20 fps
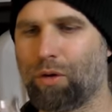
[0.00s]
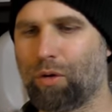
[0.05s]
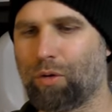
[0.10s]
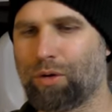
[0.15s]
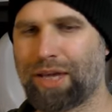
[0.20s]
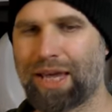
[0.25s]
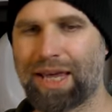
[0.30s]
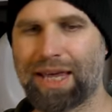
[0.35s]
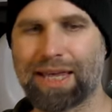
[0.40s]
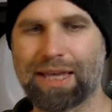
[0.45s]

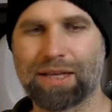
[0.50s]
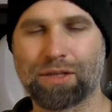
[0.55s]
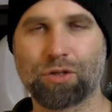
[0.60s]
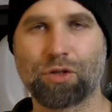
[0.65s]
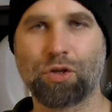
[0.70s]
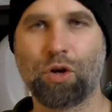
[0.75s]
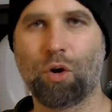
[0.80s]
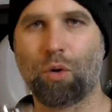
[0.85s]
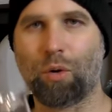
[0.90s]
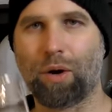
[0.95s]
Okay,
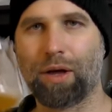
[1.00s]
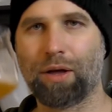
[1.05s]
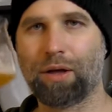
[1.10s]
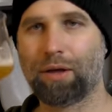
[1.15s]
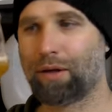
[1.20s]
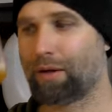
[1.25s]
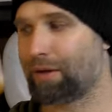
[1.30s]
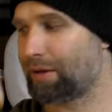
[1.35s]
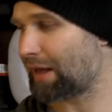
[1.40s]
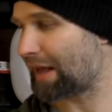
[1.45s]
so
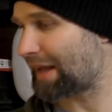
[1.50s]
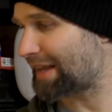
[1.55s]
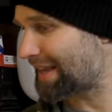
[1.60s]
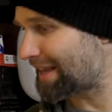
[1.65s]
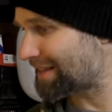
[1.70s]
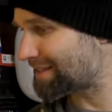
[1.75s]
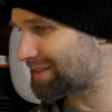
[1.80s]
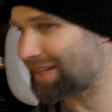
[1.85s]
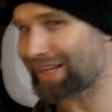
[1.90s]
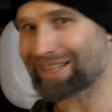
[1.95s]
I
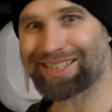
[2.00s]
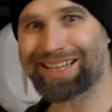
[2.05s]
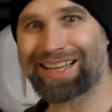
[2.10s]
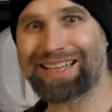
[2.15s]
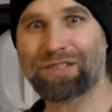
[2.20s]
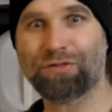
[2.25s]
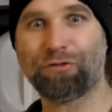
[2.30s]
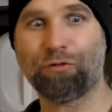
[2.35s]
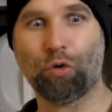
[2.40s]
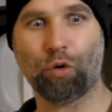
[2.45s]
guess that's
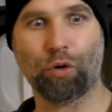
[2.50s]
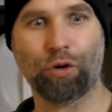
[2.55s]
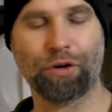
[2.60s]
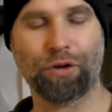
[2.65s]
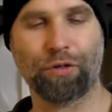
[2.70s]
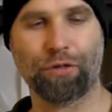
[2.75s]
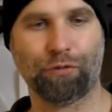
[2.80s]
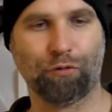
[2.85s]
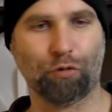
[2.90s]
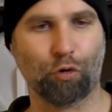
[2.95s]
it for
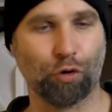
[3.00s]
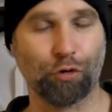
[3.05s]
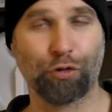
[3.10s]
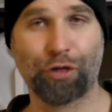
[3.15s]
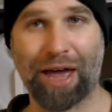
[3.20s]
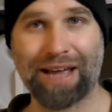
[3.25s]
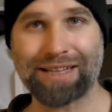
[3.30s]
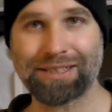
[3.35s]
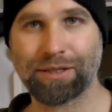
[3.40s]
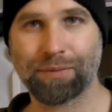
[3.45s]

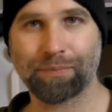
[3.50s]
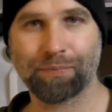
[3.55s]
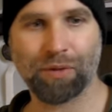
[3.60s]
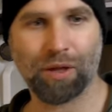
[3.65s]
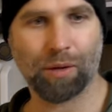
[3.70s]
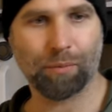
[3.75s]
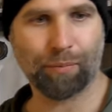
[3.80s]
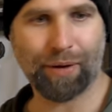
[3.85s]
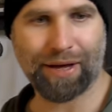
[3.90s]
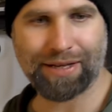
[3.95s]
that,
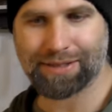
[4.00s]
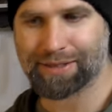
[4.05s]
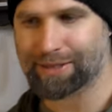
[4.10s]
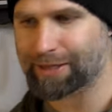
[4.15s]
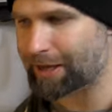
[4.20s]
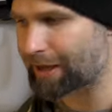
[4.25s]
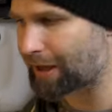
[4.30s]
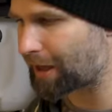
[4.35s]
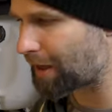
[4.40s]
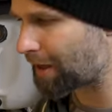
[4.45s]
but
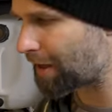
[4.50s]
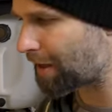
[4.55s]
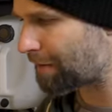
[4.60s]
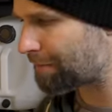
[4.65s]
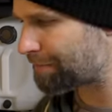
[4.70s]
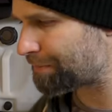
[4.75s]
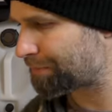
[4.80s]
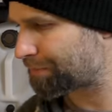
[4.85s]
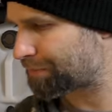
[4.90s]
I